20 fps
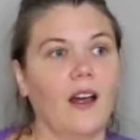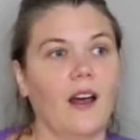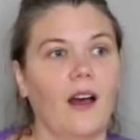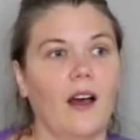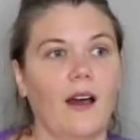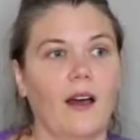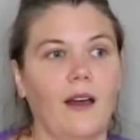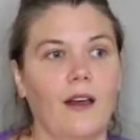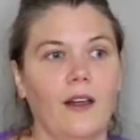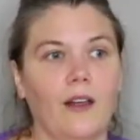
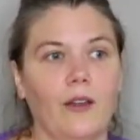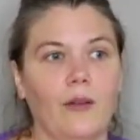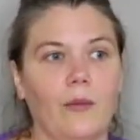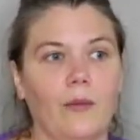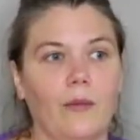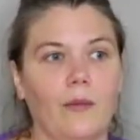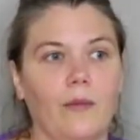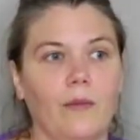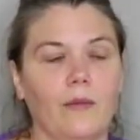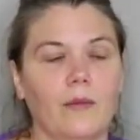
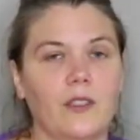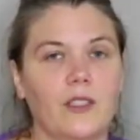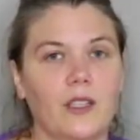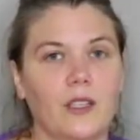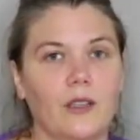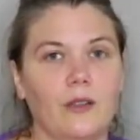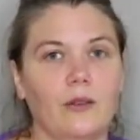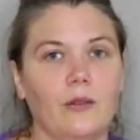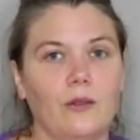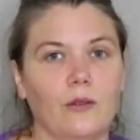to
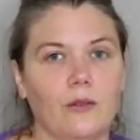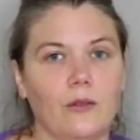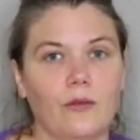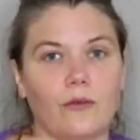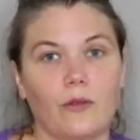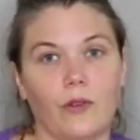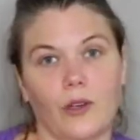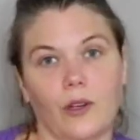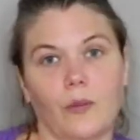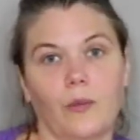use
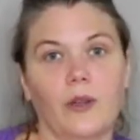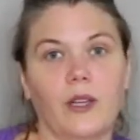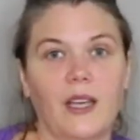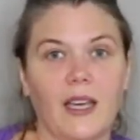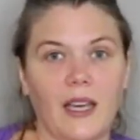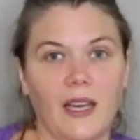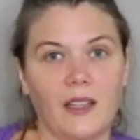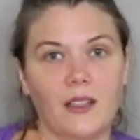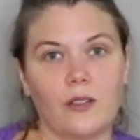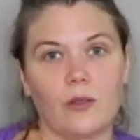for your
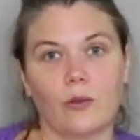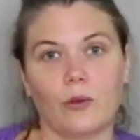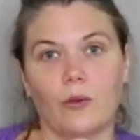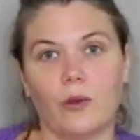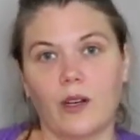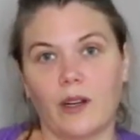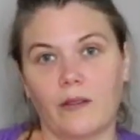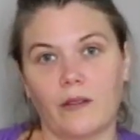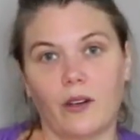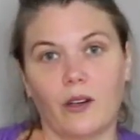plants or
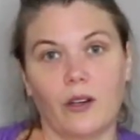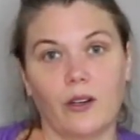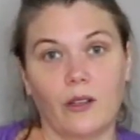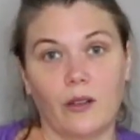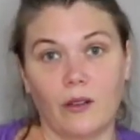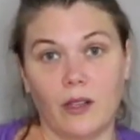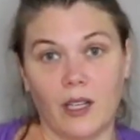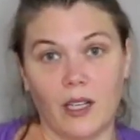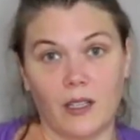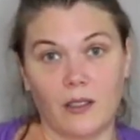whatever
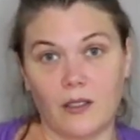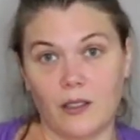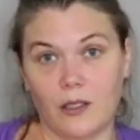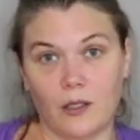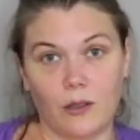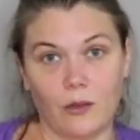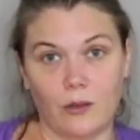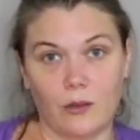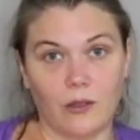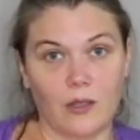you need to
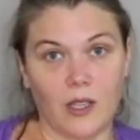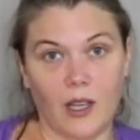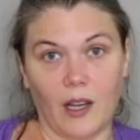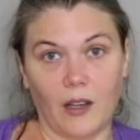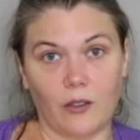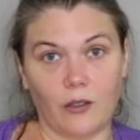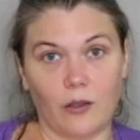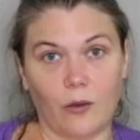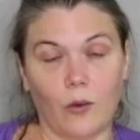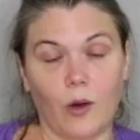use
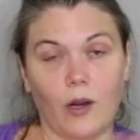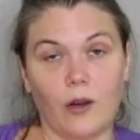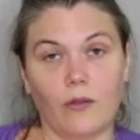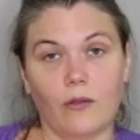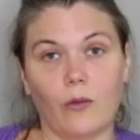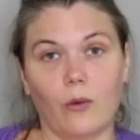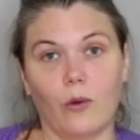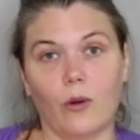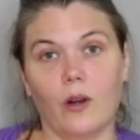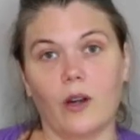extra water
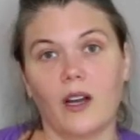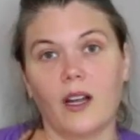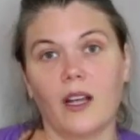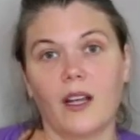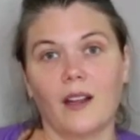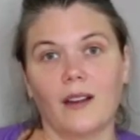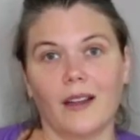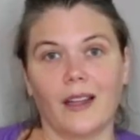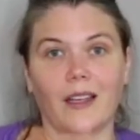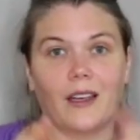for,
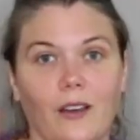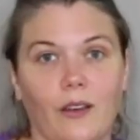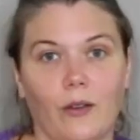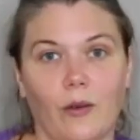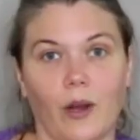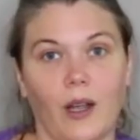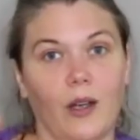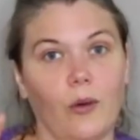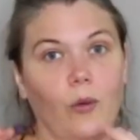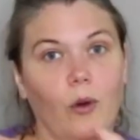like
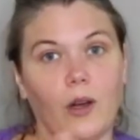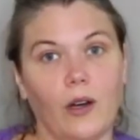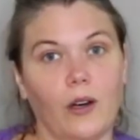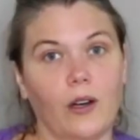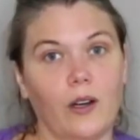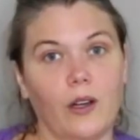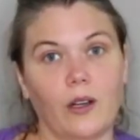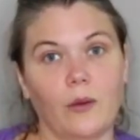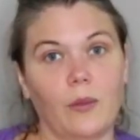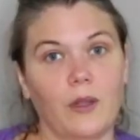gray
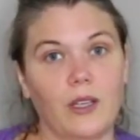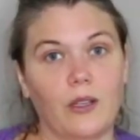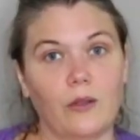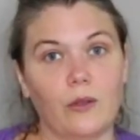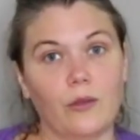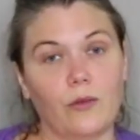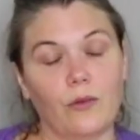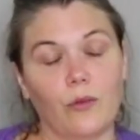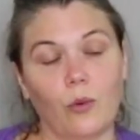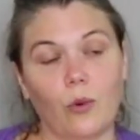water could be
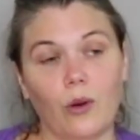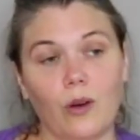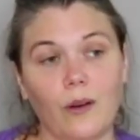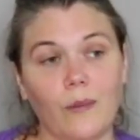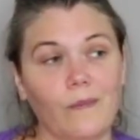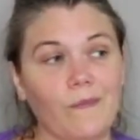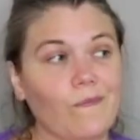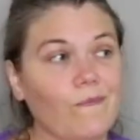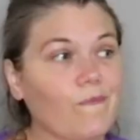used for.